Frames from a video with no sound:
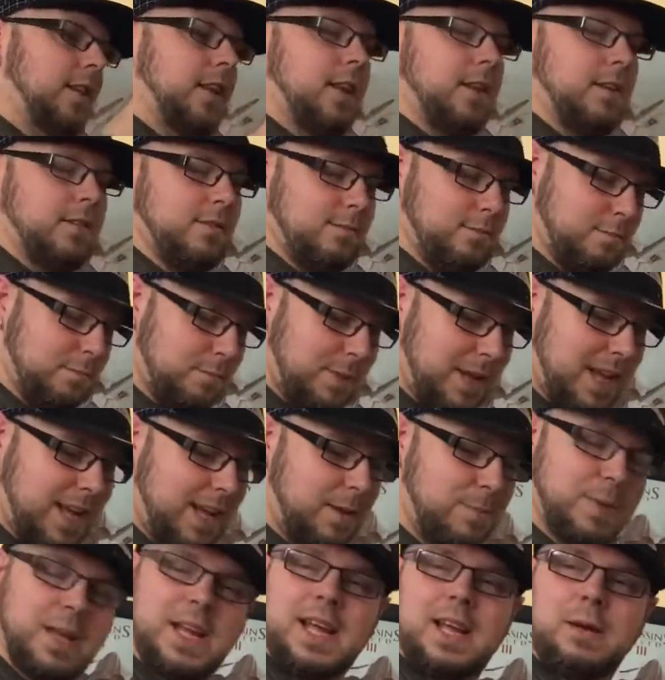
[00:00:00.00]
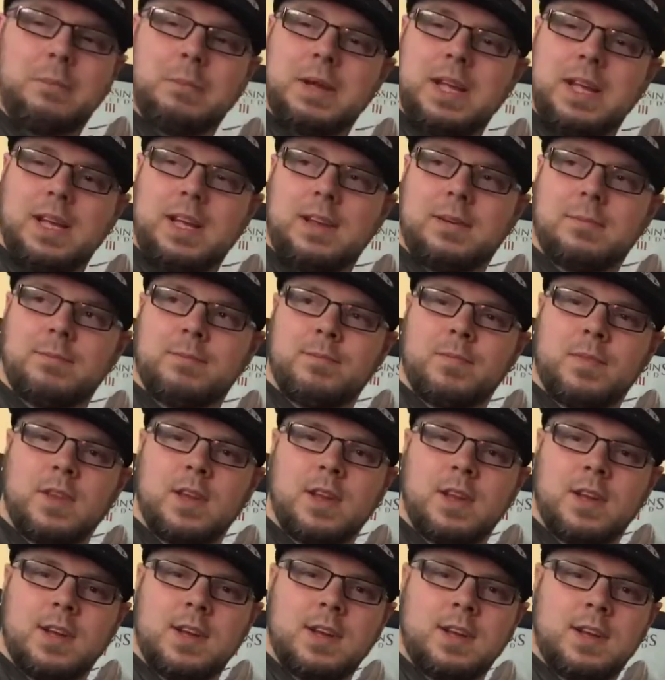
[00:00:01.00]
and then me being me,
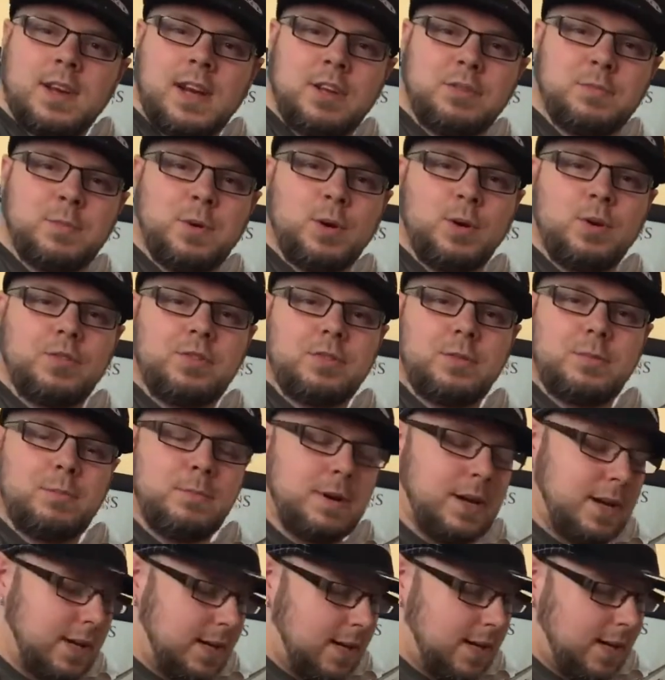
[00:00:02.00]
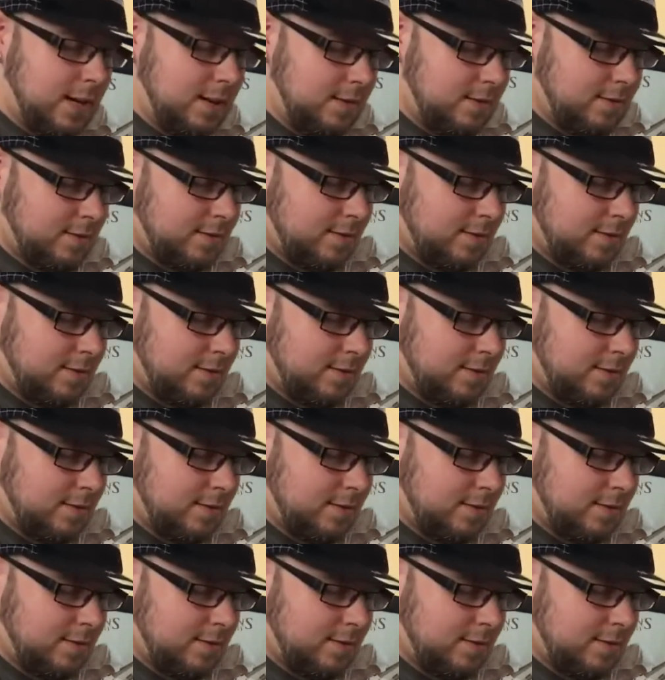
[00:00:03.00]
has put my